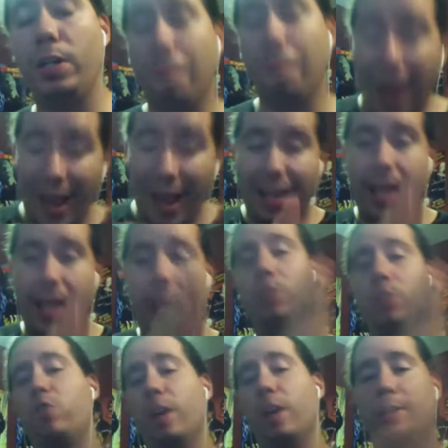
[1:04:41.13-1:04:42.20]
My name
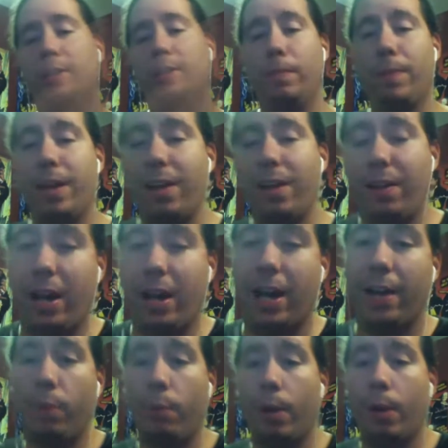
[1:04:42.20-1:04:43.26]
is Jonathan Bailey. I
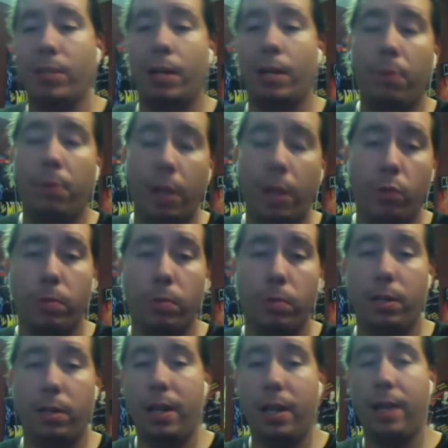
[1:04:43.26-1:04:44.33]
am from the website Plagiarism
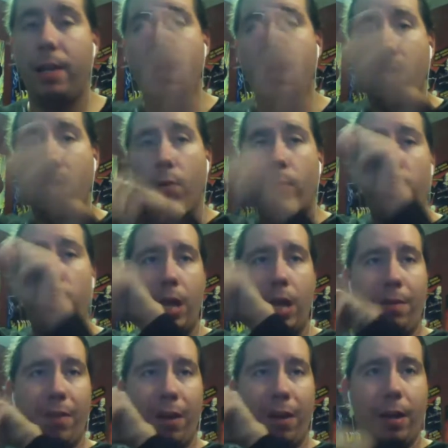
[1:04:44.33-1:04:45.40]
Today, which can be
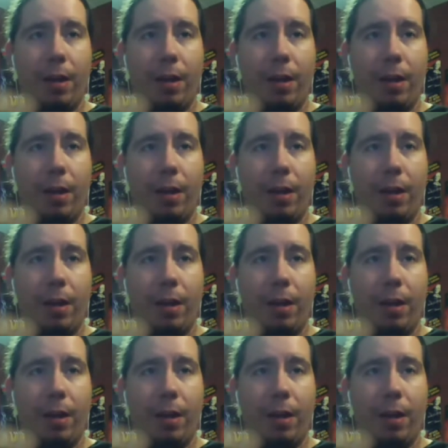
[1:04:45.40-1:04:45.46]
found at